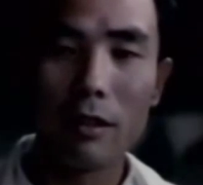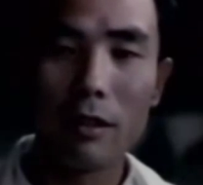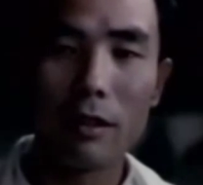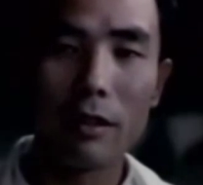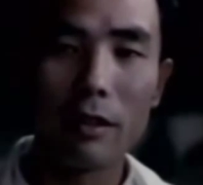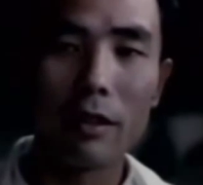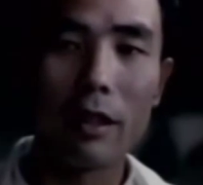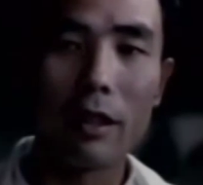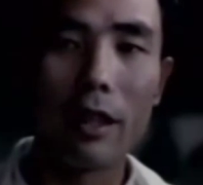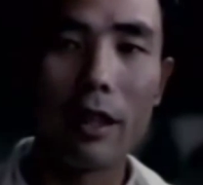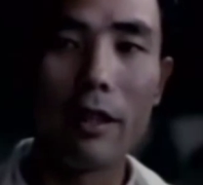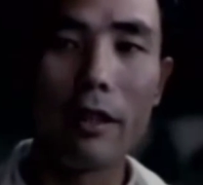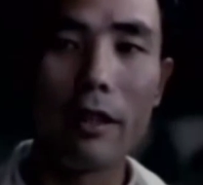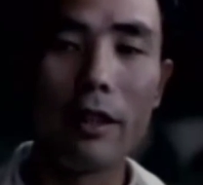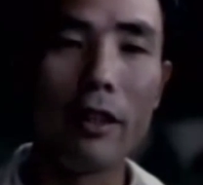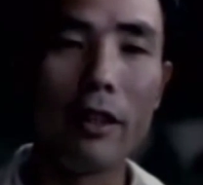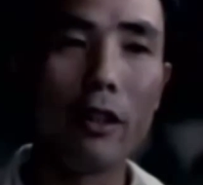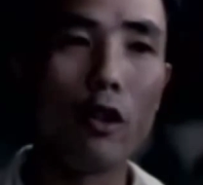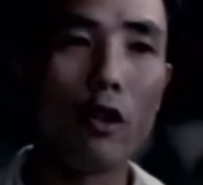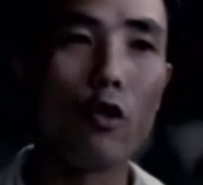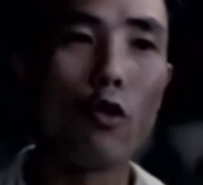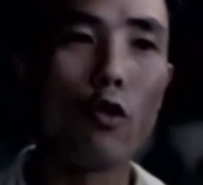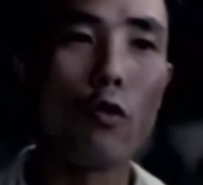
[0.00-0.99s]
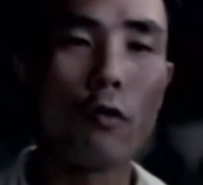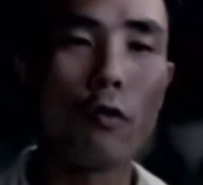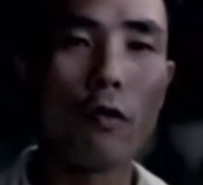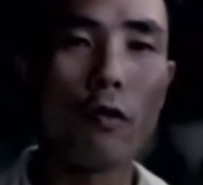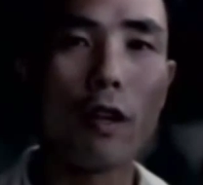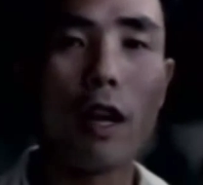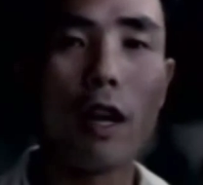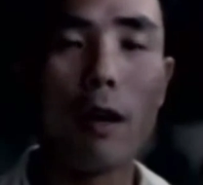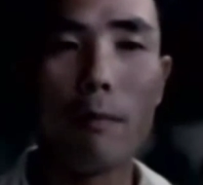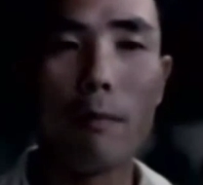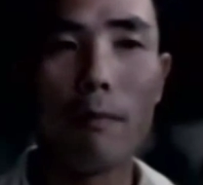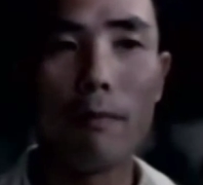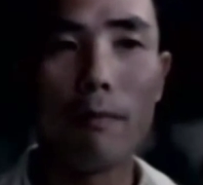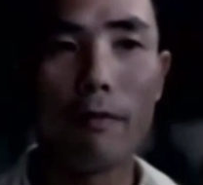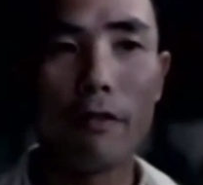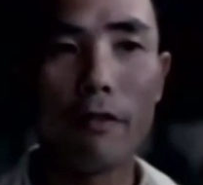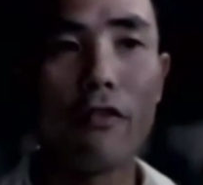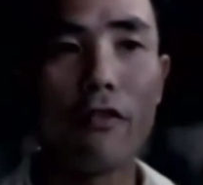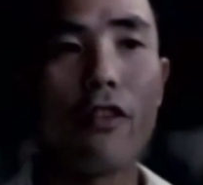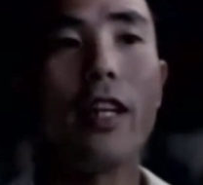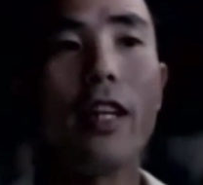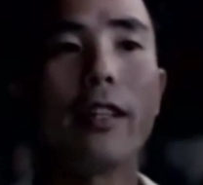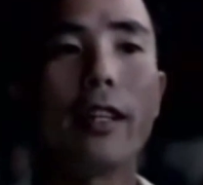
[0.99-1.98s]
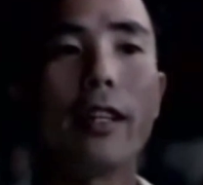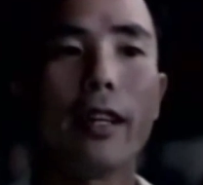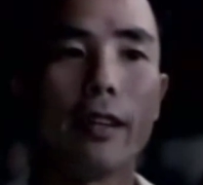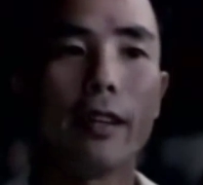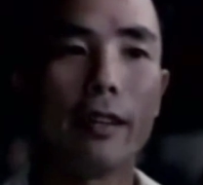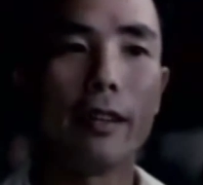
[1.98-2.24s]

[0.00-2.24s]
They in the youth club fighting.